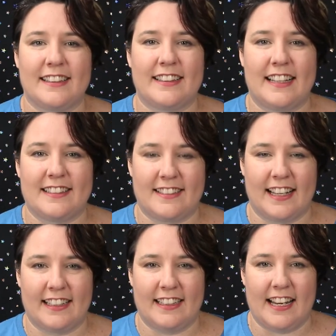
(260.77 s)
Let's
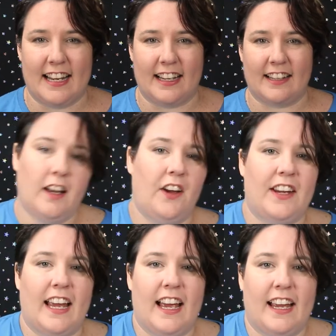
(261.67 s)
get knitting.
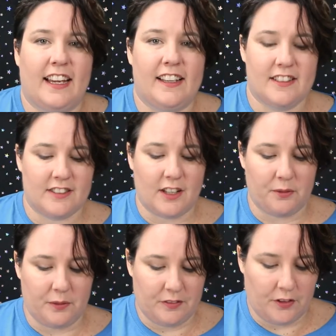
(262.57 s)
Okay,
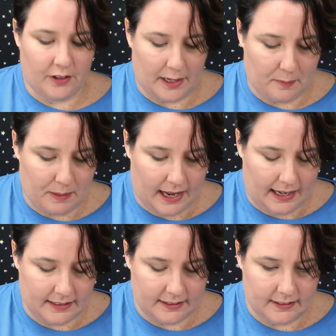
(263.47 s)
so we've got our
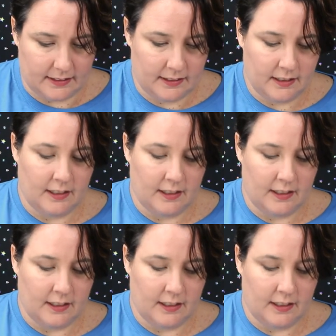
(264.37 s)
pattern.